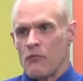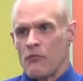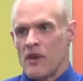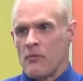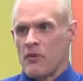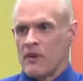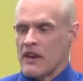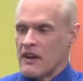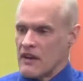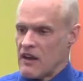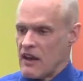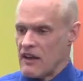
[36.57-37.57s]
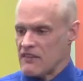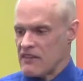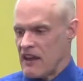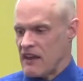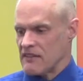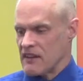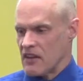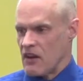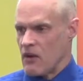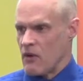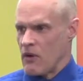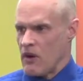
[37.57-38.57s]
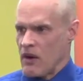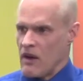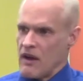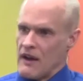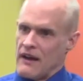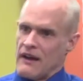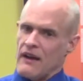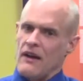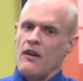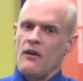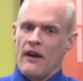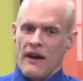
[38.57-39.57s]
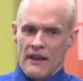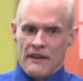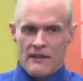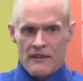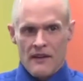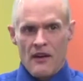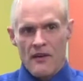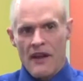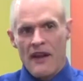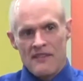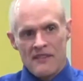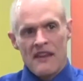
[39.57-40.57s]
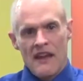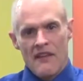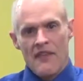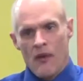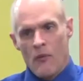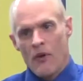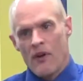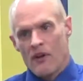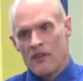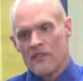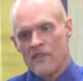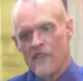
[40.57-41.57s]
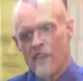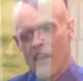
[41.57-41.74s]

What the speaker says: people can assess and go, I see how that works.